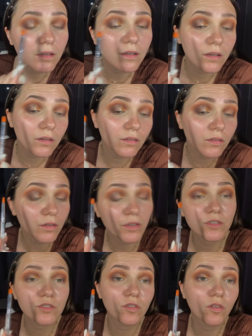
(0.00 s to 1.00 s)
like
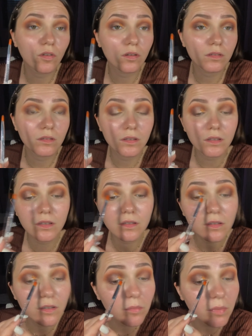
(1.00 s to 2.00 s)
orange gold
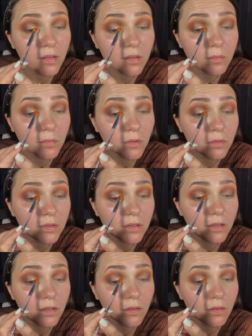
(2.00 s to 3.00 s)
glitter but
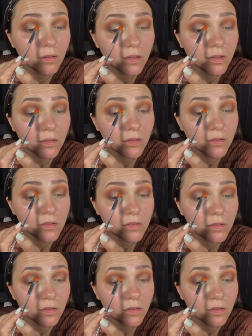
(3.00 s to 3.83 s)
mostly orange.